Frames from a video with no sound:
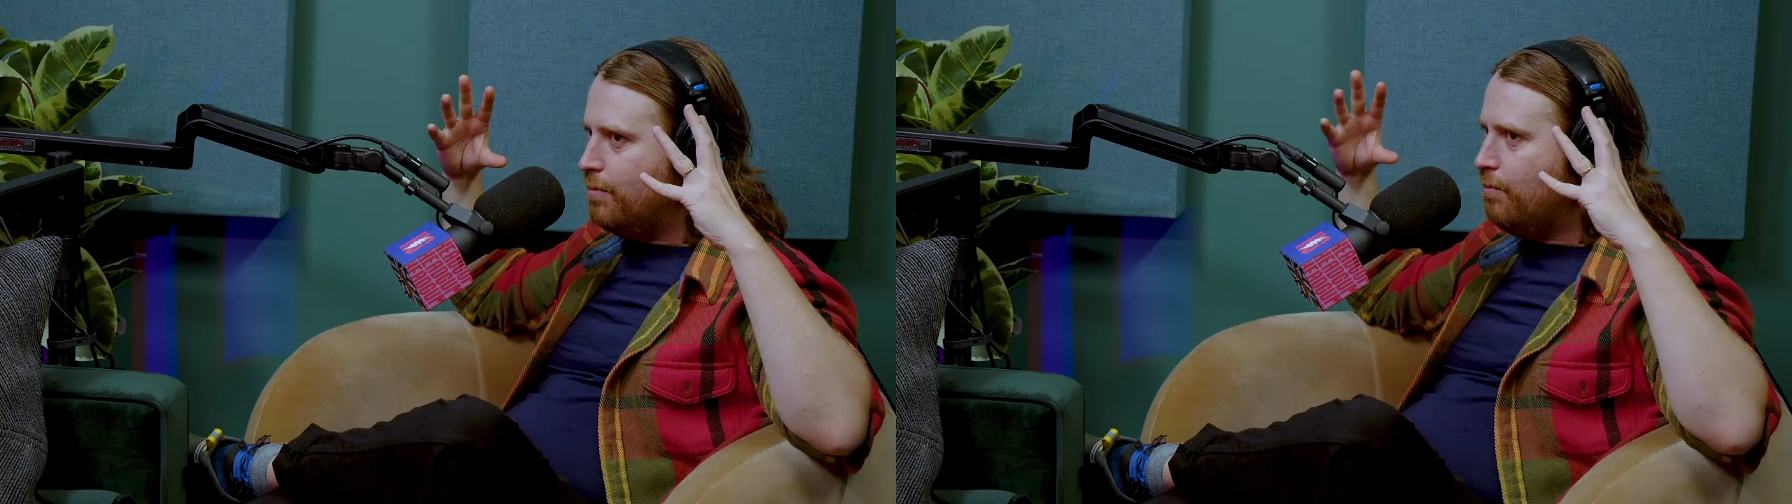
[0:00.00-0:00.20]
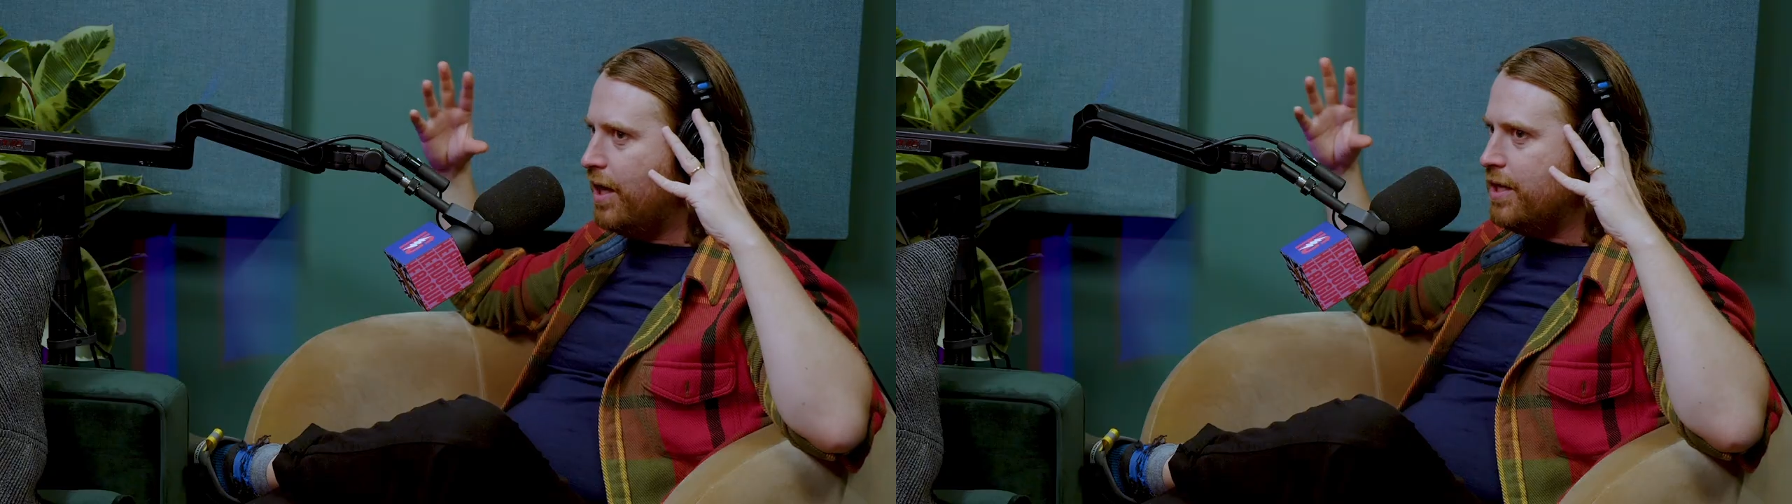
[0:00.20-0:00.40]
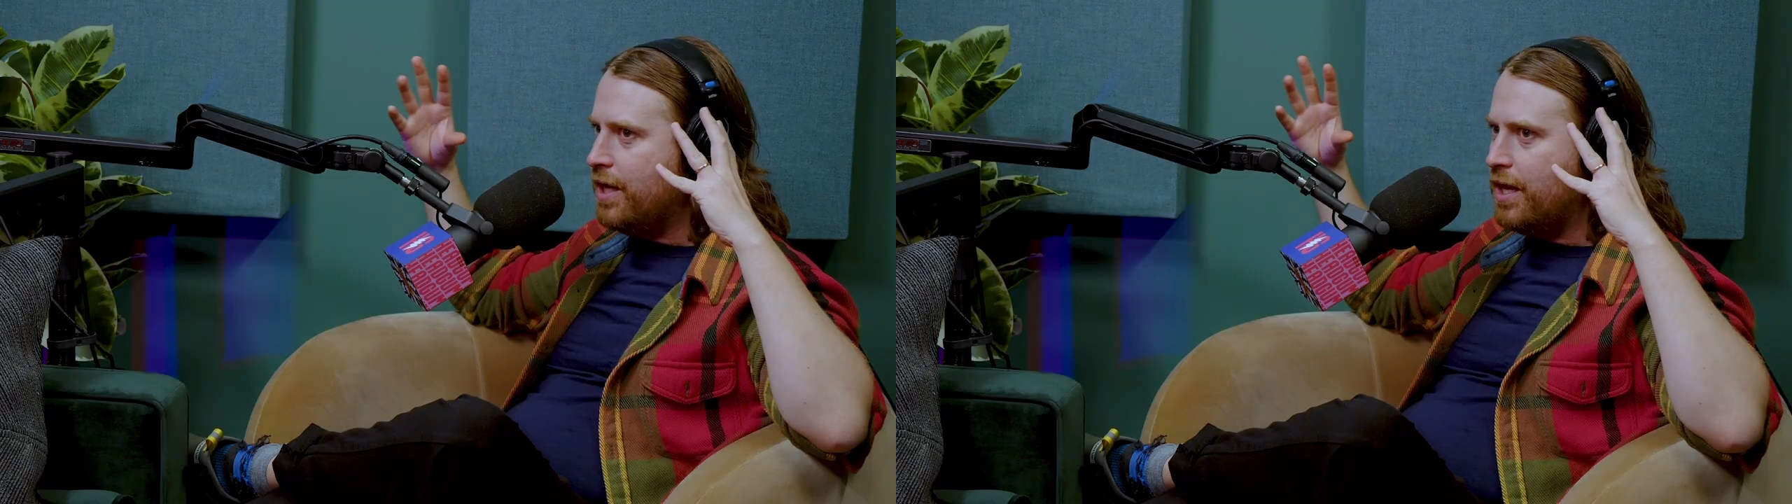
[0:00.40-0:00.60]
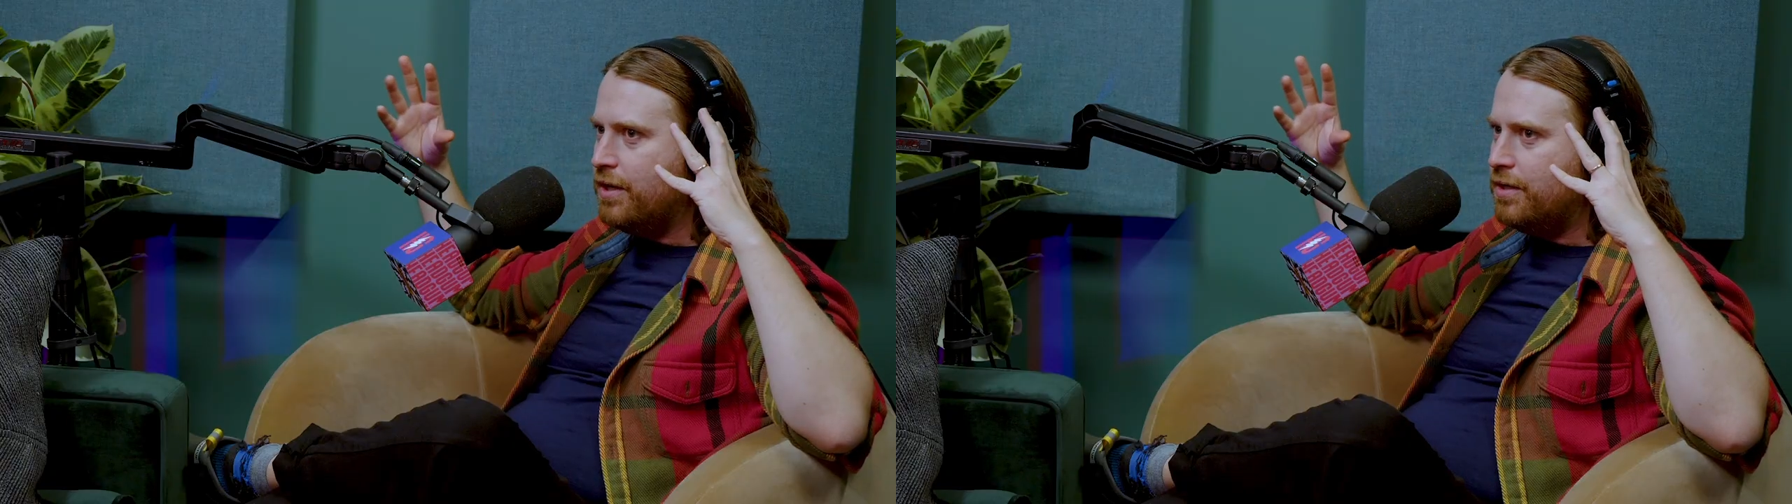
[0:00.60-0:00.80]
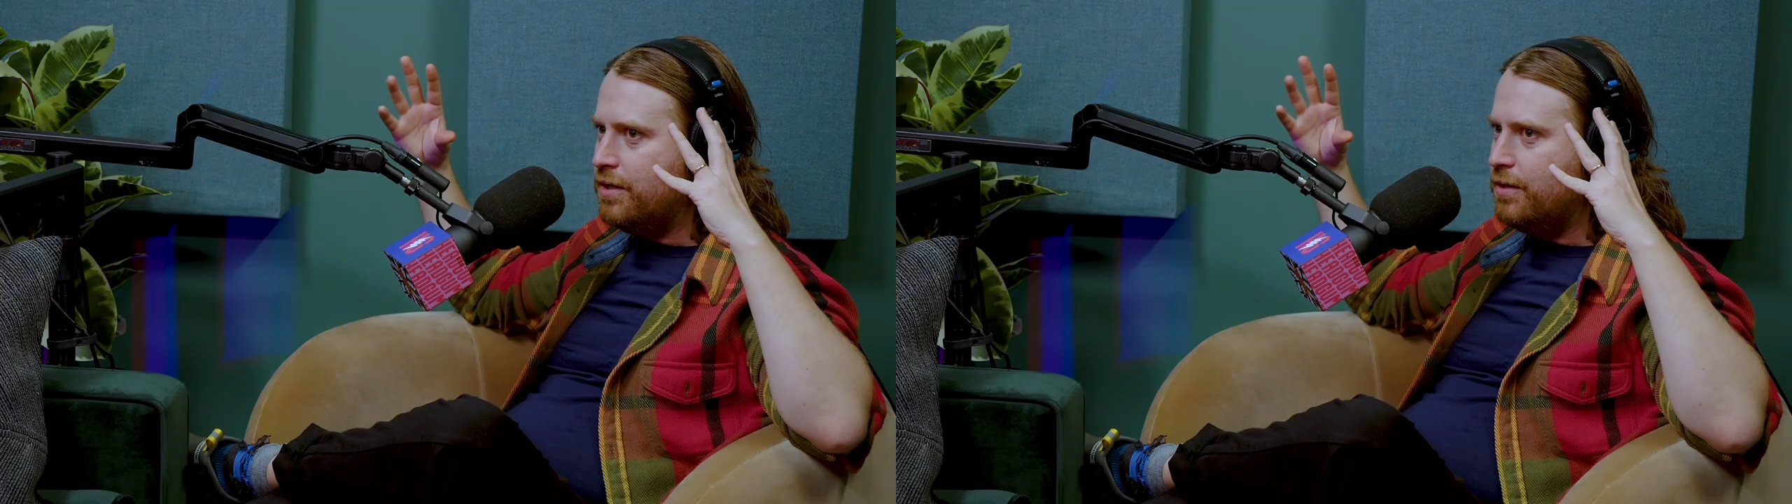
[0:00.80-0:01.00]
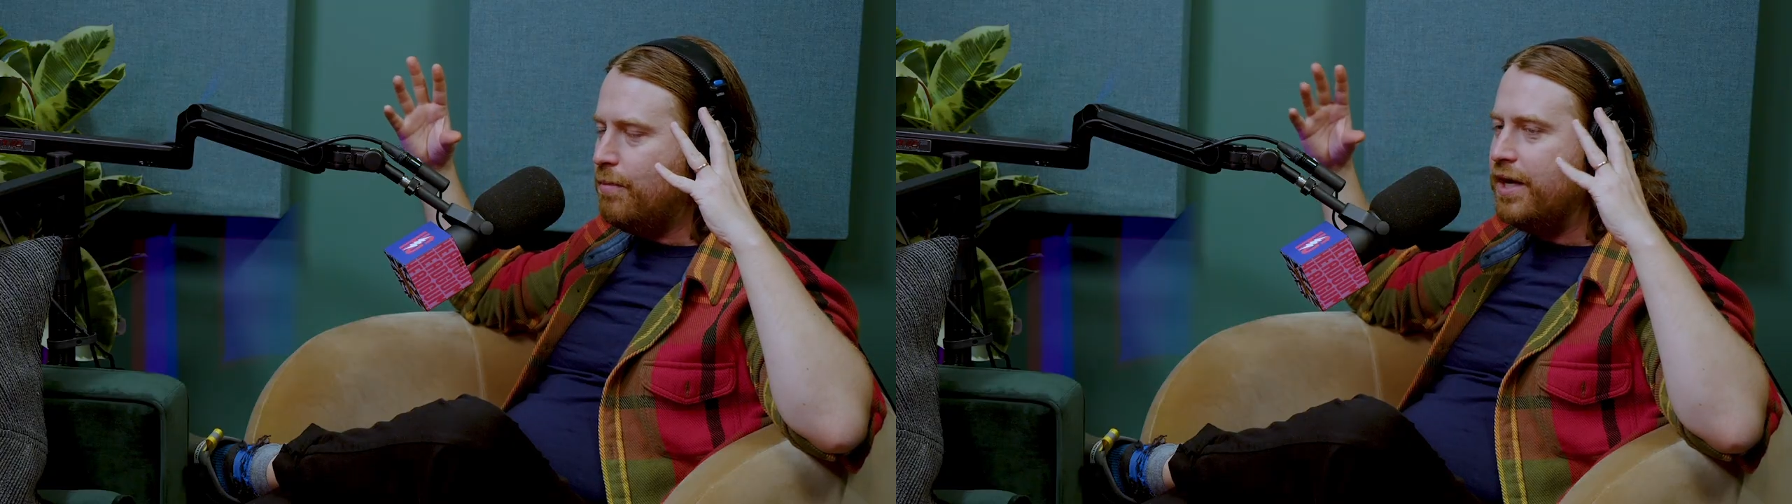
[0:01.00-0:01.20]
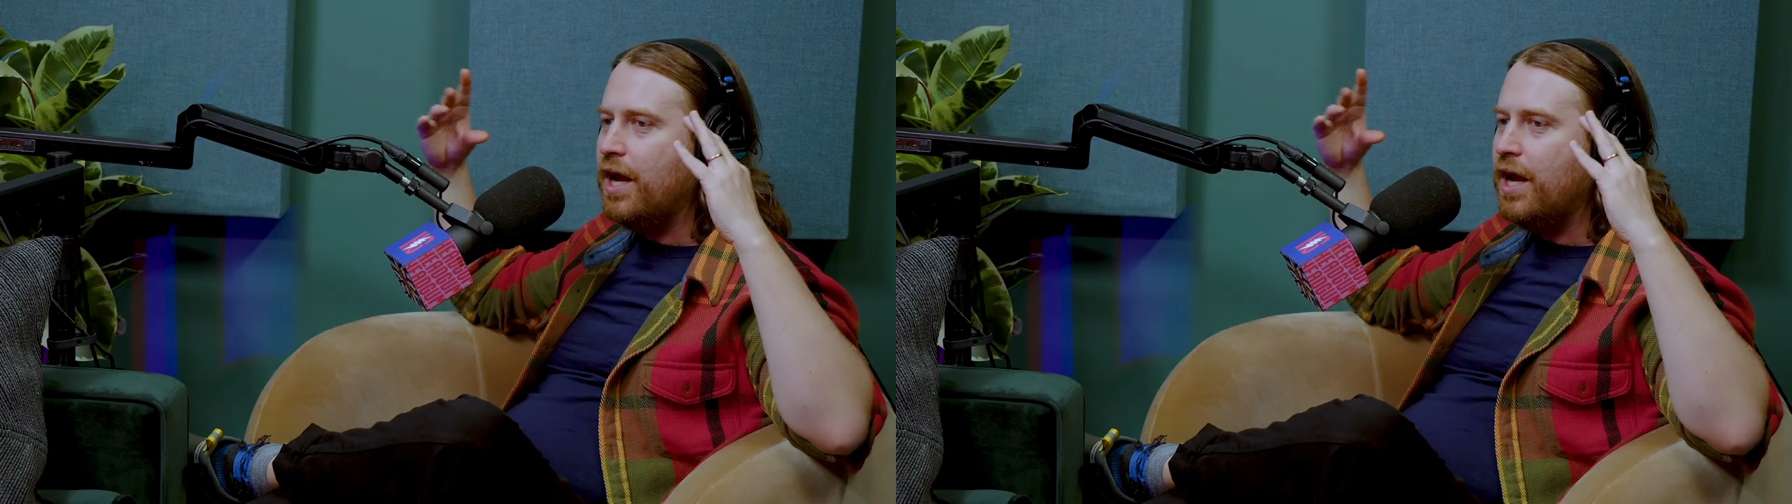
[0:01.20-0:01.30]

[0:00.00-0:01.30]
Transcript: might not might